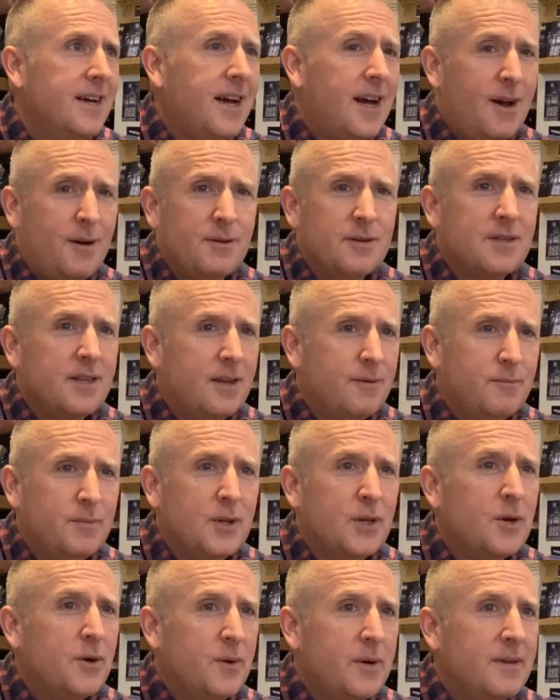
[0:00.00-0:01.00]
I was like
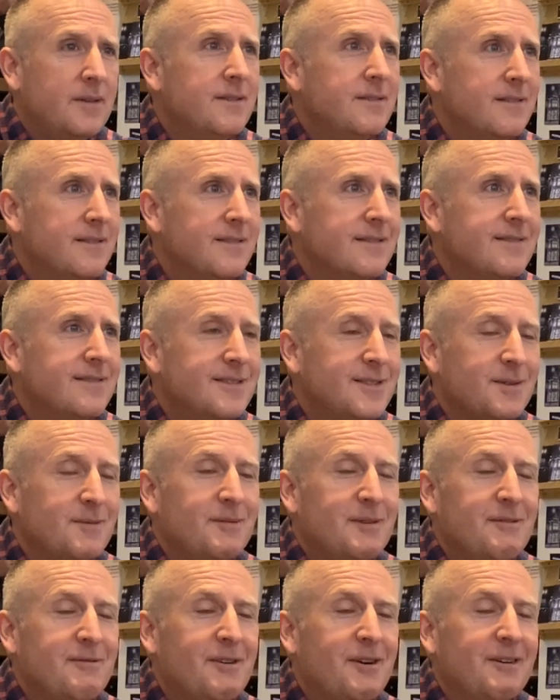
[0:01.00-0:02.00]
blowing
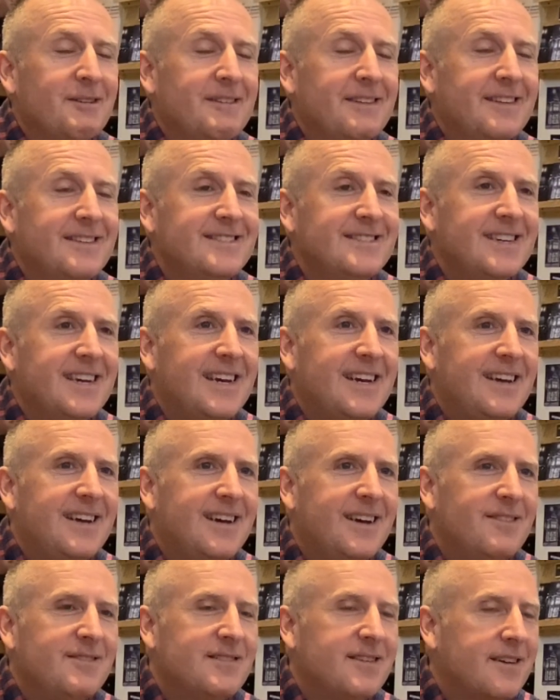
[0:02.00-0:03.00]
something rotten,
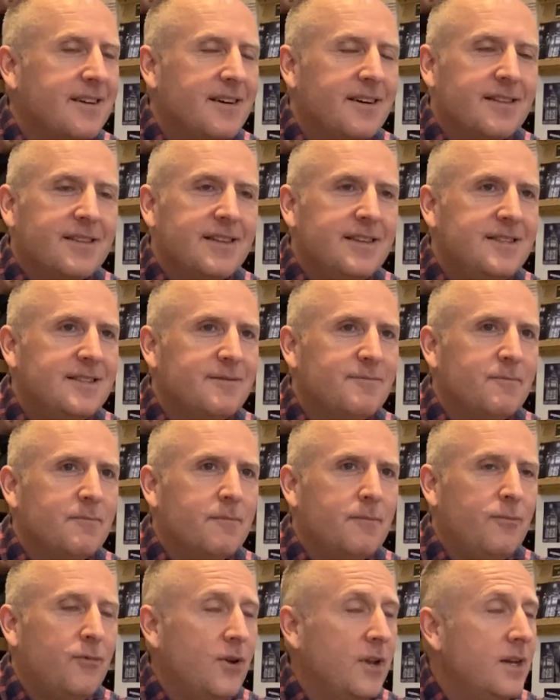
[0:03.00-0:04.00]
and I was like, God, this is
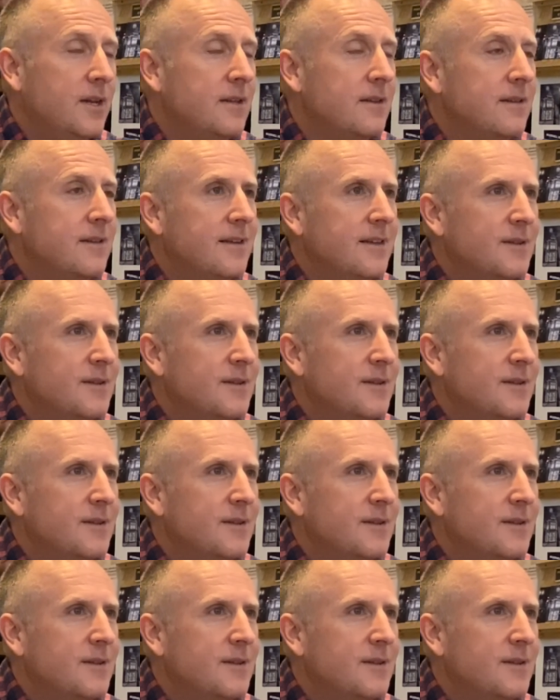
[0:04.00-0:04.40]
brilliant.